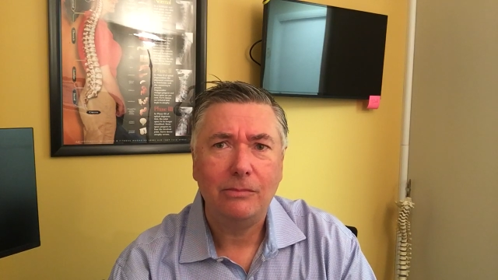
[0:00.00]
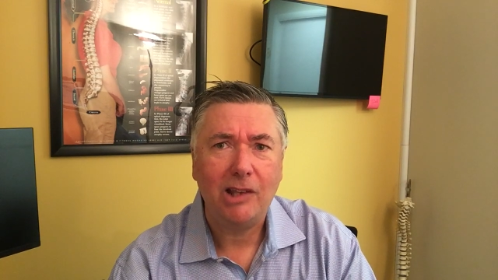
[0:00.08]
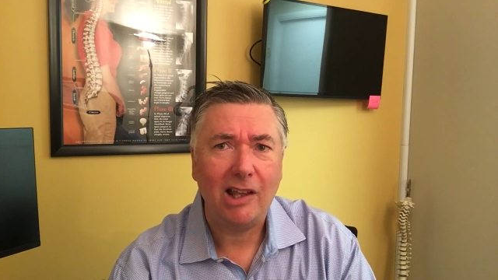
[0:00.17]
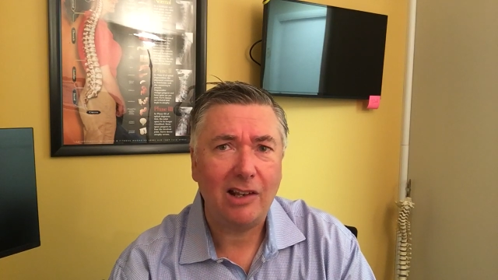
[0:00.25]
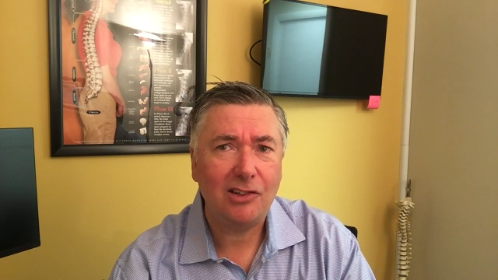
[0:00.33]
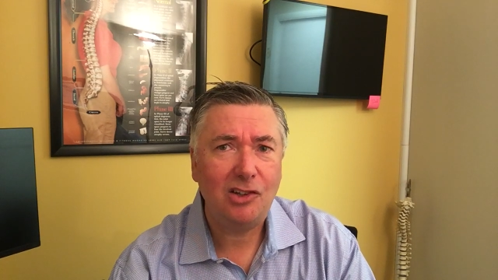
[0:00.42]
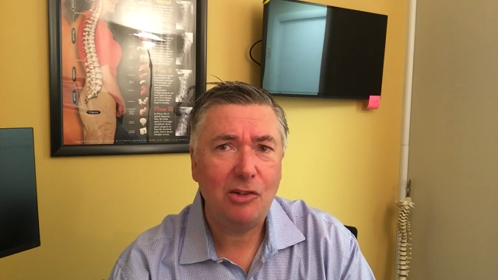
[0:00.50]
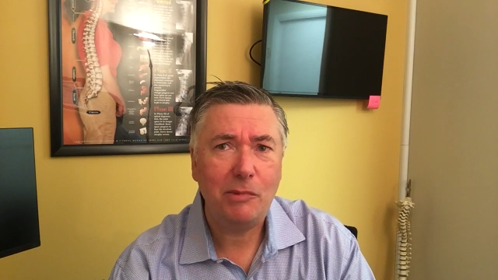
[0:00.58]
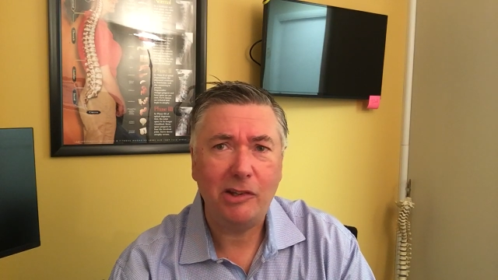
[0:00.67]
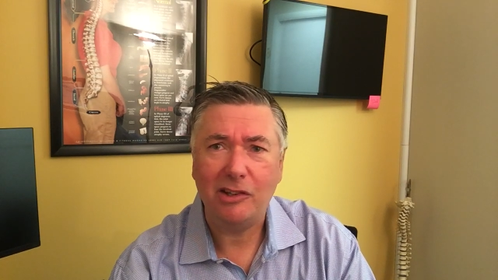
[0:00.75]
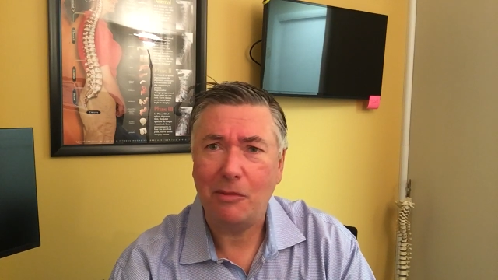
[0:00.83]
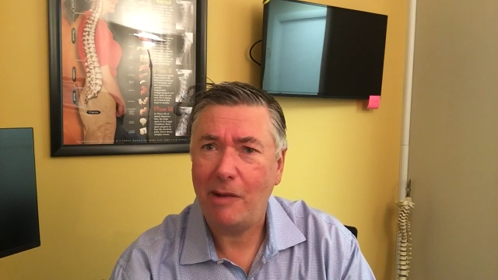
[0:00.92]
calcium
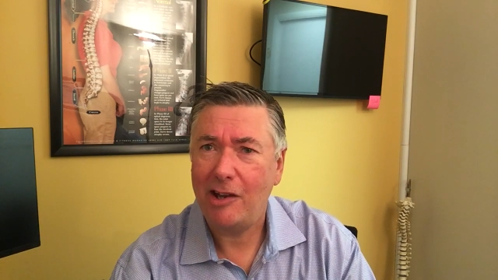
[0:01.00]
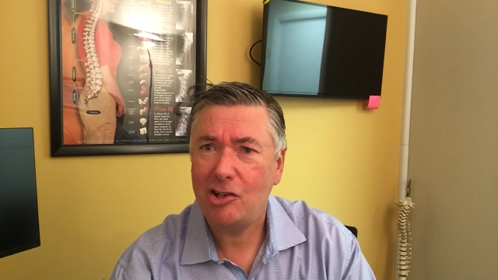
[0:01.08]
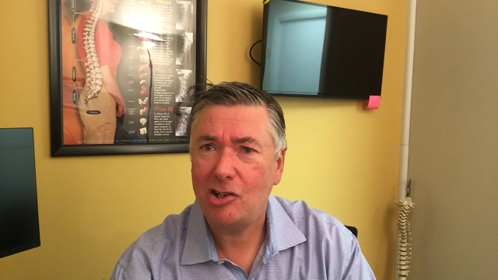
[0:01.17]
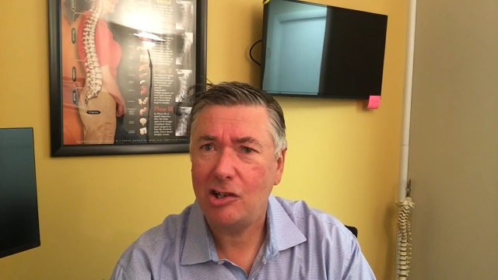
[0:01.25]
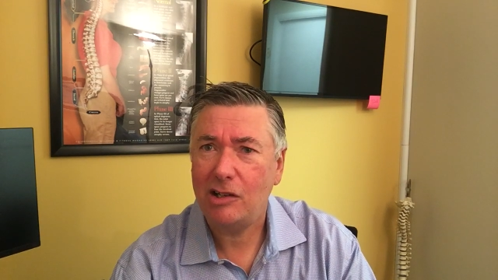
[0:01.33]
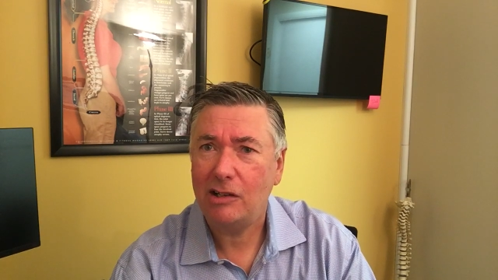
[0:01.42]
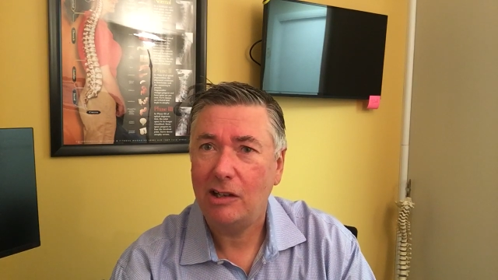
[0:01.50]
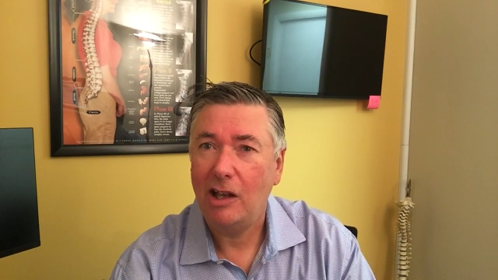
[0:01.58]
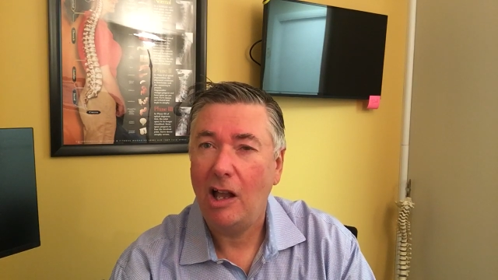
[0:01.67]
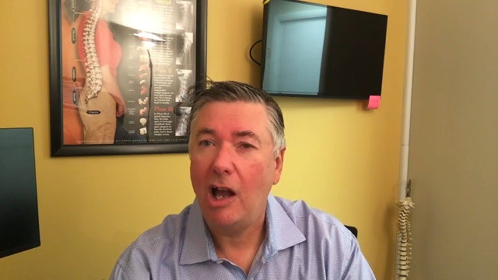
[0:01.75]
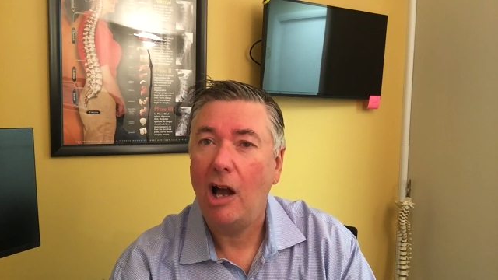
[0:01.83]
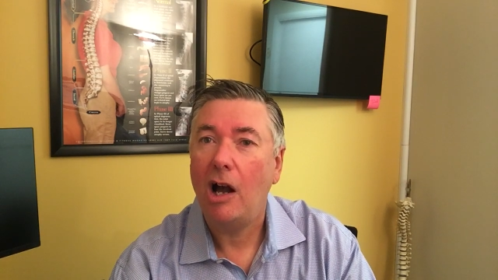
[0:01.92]
and dementia,
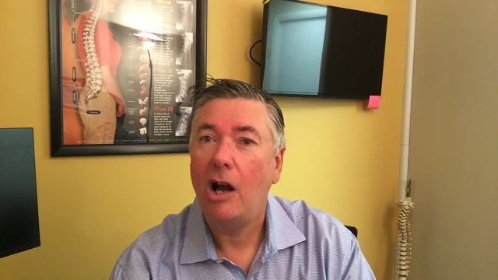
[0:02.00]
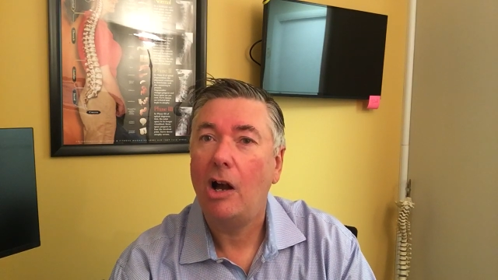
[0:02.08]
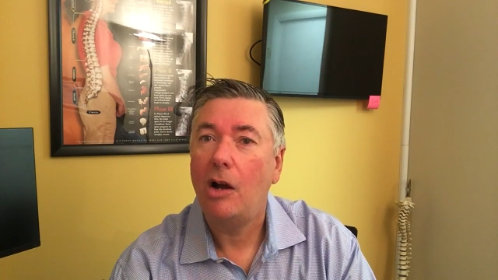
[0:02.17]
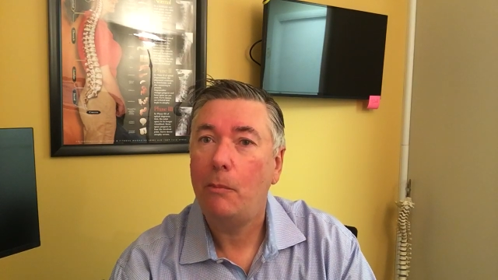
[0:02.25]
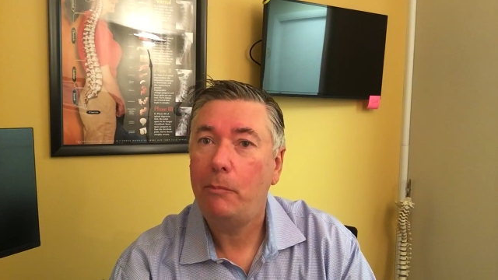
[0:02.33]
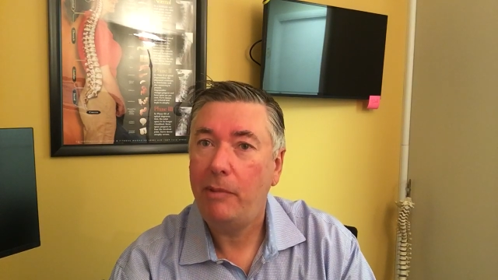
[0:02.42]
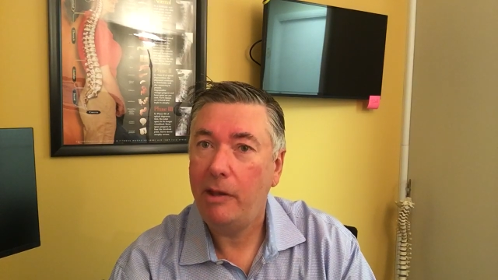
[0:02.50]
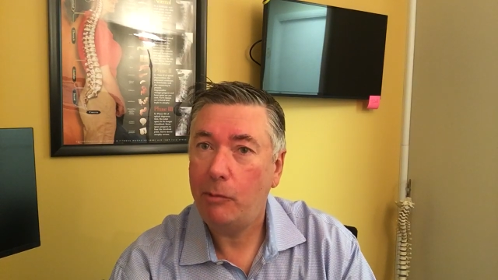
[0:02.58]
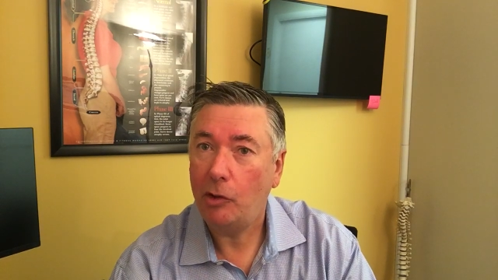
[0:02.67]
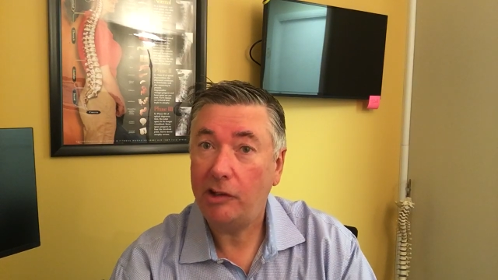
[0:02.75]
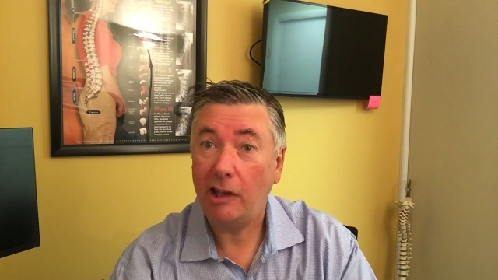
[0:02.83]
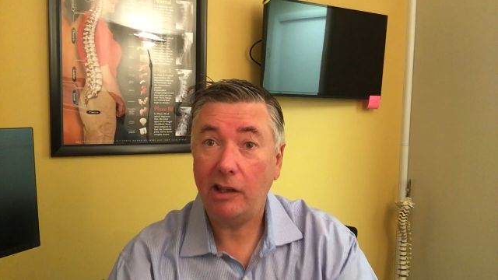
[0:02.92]

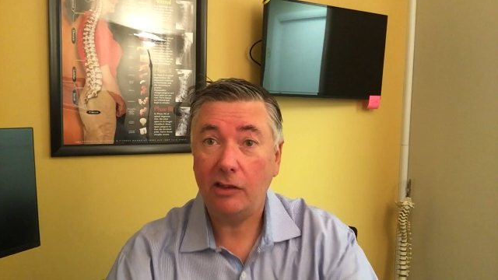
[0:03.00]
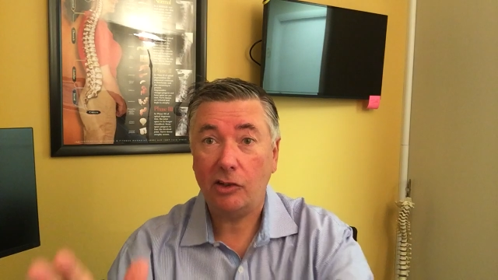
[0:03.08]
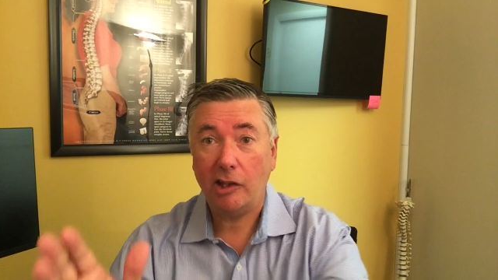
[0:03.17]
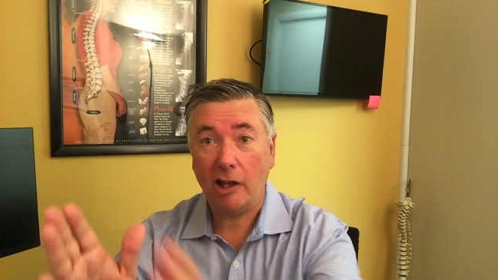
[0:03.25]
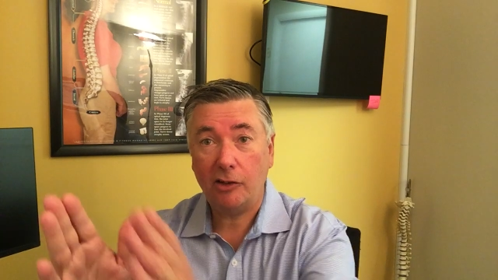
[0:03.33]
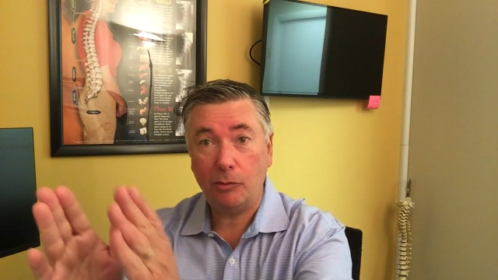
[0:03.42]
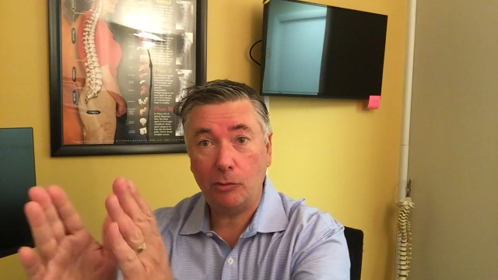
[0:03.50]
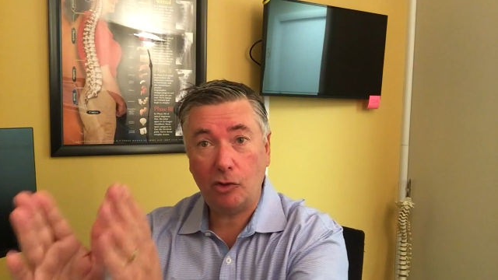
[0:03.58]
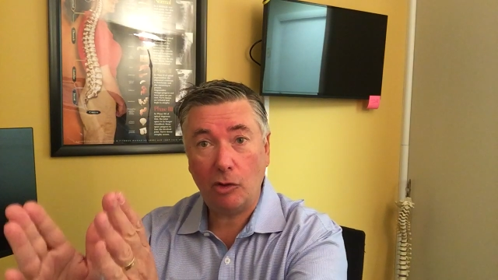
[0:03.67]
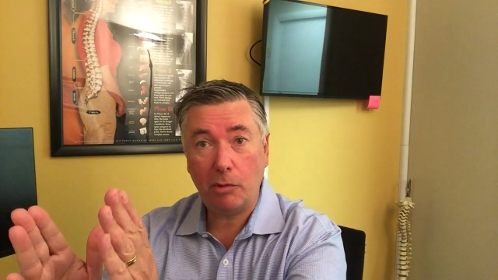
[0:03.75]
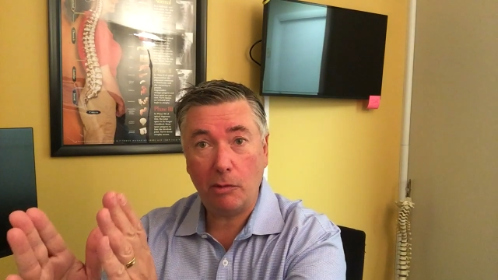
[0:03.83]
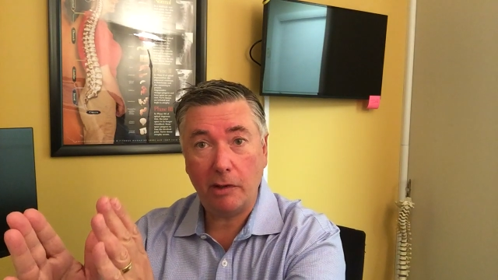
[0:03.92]
people taking the calcium
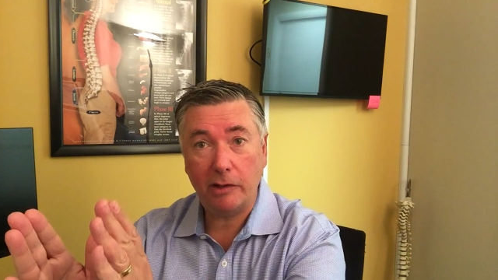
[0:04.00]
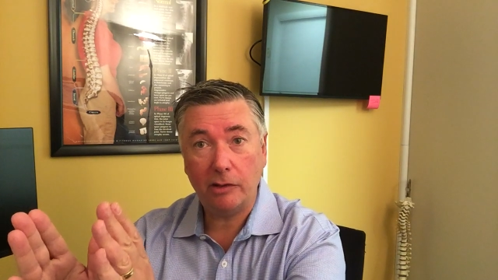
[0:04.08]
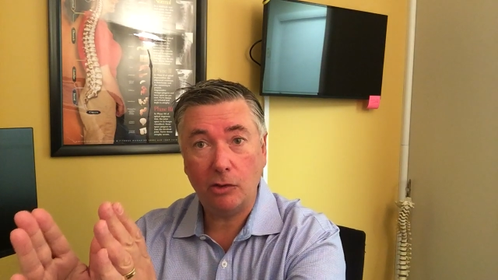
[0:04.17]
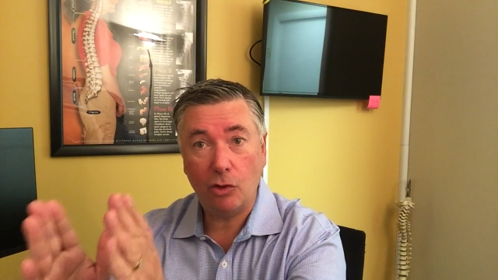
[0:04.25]
supplement